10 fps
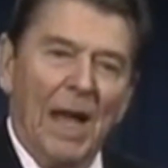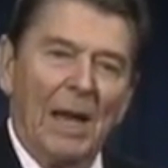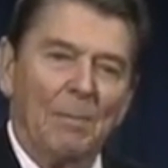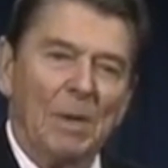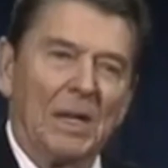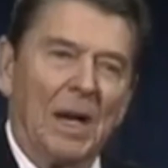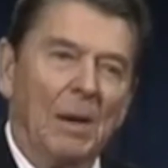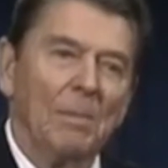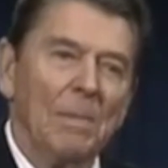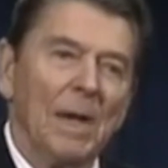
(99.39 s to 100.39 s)
and
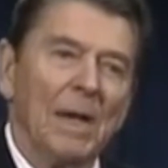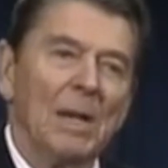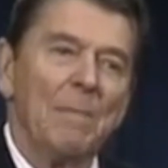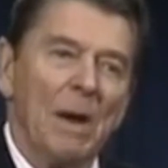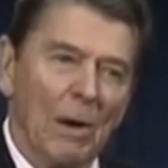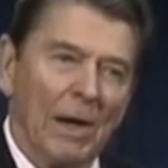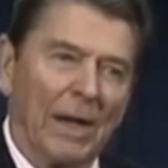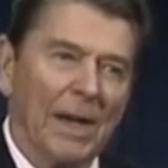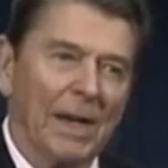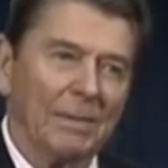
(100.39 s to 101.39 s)
become an American."